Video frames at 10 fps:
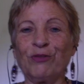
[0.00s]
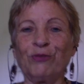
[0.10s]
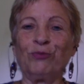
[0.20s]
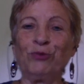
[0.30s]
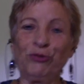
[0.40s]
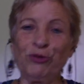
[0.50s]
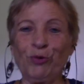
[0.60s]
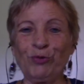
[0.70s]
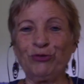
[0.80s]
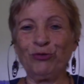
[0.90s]
usually
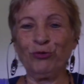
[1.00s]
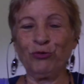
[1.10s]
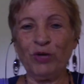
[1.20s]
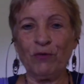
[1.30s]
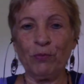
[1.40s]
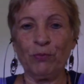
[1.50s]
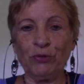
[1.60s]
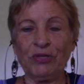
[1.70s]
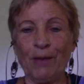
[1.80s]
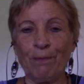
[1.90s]
what we do is we have a
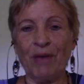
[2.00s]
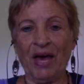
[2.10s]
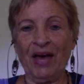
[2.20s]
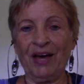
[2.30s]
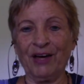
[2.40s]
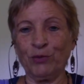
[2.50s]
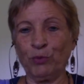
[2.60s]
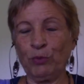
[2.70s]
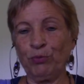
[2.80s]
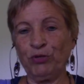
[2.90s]
burlap bag, and
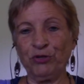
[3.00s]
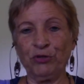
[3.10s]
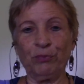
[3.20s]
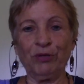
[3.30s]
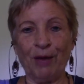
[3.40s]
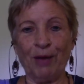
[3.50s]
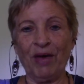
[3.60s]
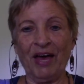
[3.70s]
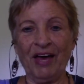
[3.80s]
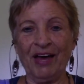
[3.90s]
we put it in the burlap
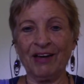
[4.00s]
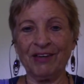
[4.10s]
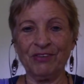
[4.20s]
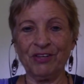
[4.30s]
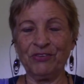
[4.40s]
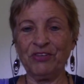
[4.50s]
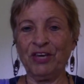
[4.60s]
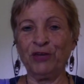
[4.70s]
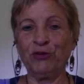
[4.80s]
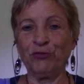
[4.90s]
bag, and then at the
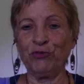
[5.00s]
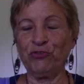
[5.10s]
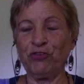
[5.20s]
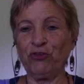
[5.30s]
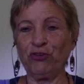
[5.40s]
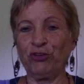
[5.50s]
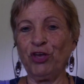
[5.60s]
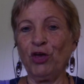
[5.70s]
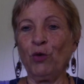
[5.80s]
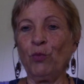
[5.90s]
end of the session,
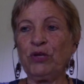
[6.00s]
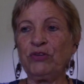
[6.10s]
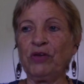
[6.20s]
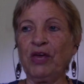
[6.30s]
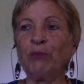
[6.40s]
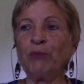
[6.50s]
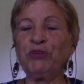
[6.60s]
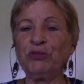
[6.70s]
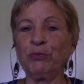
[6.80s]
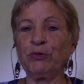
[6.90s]
we empty
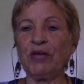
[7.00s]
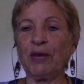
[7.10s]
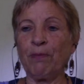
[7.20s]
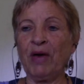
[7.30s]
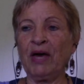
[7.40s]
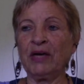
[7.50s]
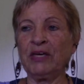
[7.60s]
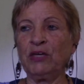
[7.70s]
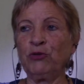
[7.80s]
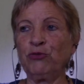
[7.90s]
the burlap bag
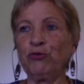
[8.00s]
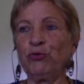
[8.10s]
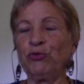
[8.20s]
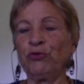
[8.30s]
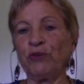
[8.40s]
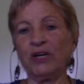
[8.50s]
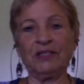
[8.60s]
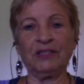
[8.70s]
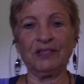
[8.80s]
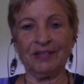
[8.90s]
into the
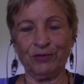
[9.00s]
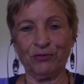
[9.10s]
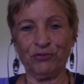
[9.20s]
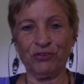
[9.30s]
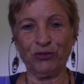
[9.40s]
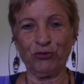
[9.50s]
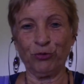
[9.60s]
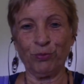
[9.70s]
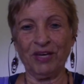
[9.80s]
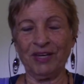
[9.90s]
violet light of Saint
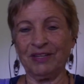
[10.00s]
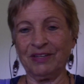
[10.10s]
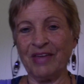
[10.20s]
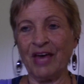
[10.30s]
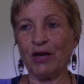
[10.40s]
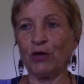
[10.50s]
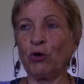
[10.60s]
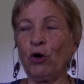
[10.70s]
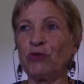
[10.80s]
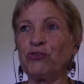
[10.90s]
Germain, and that
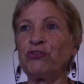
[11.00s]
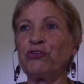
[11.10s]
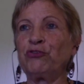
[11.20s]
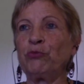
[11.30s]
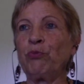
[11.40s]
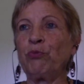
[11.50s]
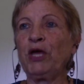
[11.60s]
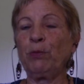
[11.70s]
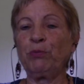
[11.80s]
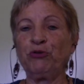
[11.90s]
causes it to break
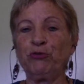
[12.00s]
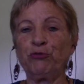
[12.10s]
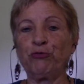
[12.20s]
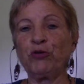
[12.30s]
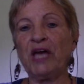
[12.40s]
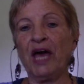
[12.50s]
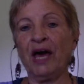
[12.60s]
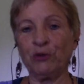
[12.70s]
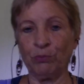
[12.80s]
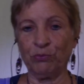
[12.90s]
up into free
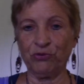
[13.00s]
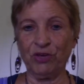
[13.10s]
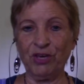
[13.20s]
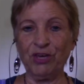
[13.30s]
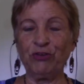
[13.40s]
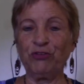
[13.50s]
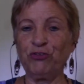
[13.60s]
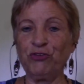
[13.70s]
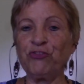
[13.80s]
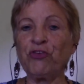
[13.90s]
atoms, to
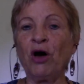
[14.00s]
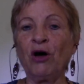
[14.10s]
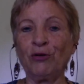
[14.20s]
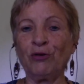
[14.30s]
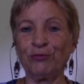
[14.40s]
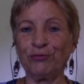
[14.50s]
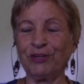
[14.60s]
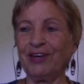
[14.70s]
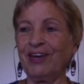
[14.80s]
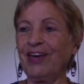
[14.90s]
dissolve,
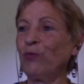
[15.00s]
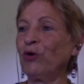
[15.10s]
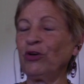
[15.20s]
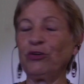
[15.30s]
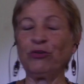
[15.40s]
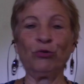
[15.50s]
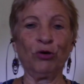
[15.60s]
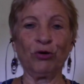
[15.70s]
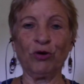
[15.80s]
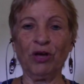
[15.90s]
where no
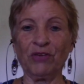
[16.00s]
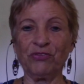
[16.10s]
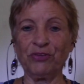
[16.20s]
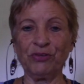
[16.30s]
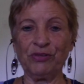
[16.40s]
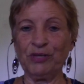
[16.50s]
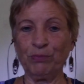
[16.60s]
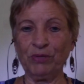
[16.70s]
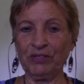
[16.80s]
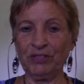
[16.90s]
longer has the
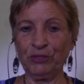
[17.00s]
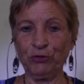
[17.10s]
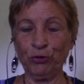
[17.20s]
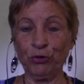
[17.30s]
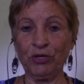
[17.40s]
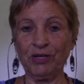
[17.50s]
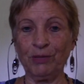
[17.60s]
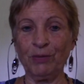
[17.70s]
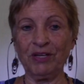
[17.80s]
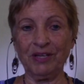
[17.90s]
ability to hurt
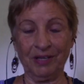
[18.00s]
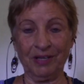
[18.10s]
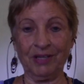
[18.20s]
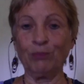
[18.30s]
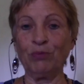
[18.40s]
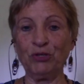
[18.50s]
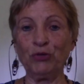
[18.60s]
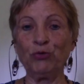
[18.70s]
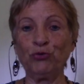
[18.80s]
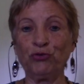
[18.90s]
anybody, and it can be
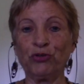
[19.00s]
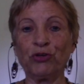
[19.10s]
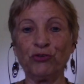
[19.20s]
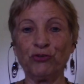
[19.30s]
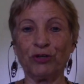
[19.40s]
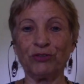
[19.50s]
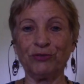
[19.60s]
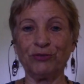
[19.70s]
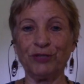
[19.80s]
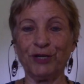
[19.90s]
used
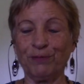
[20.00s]
constructively.